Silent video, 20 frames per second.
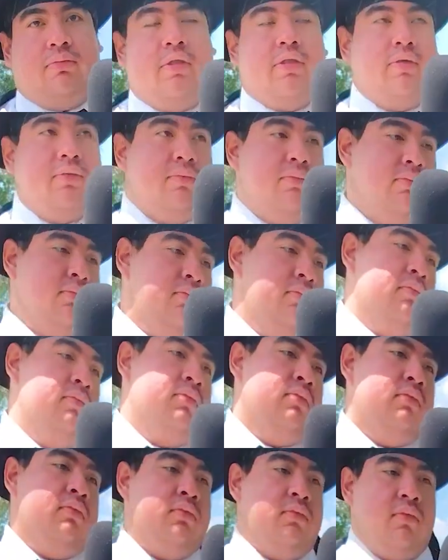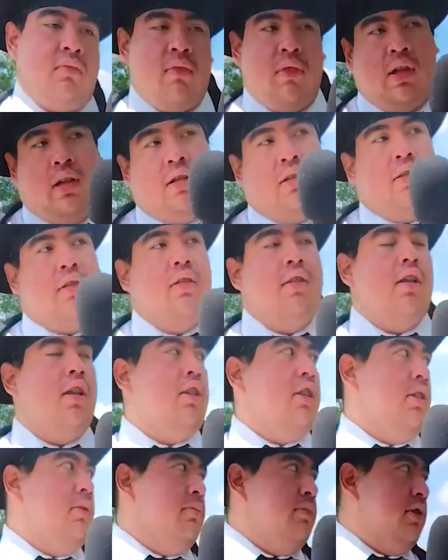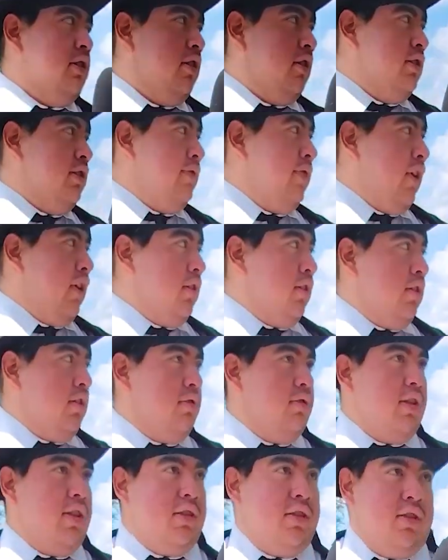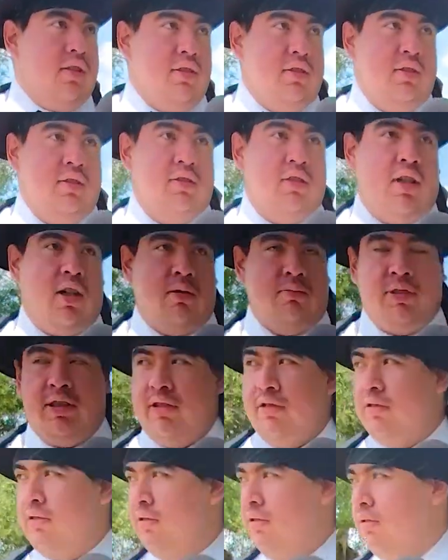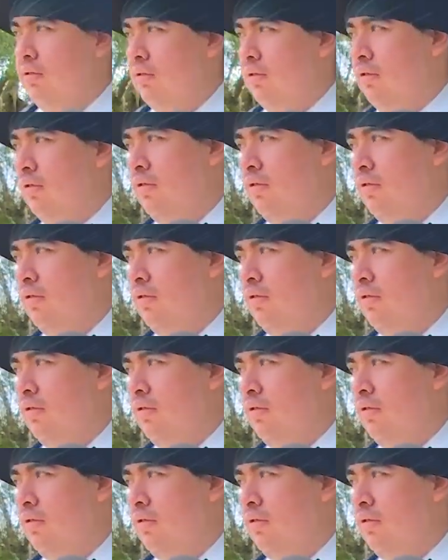bro. Let them judge. Fuck it, right? Know what I mean?